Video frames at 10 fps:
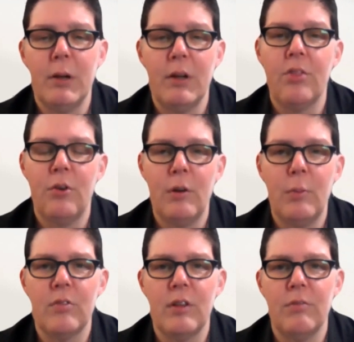Only about
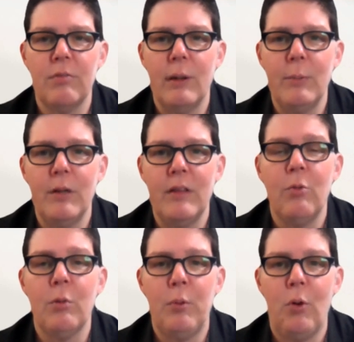30% of
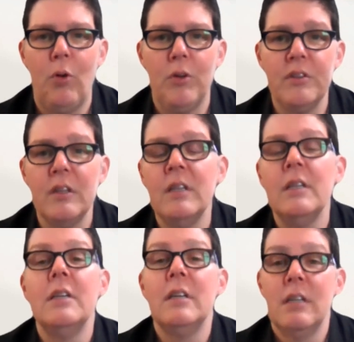women that were
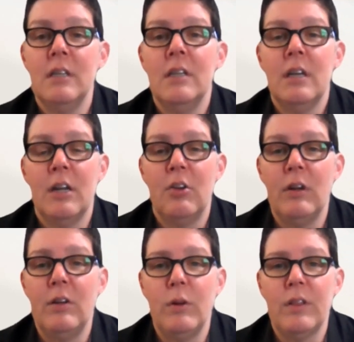polled
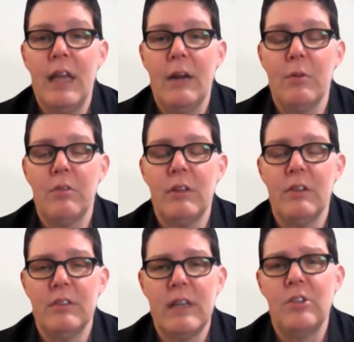agreed with
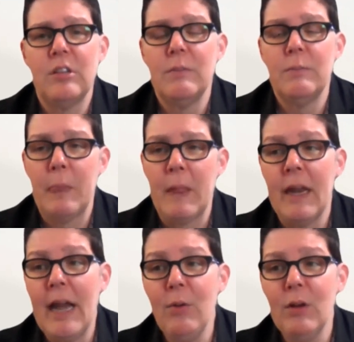cannabis
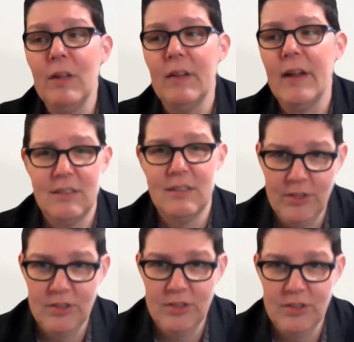legalization. And I realized
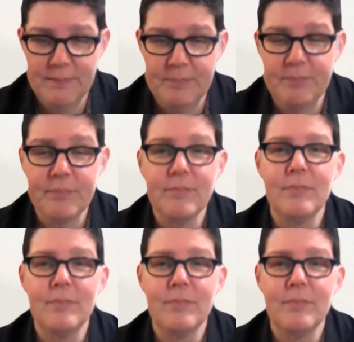that it needed to change.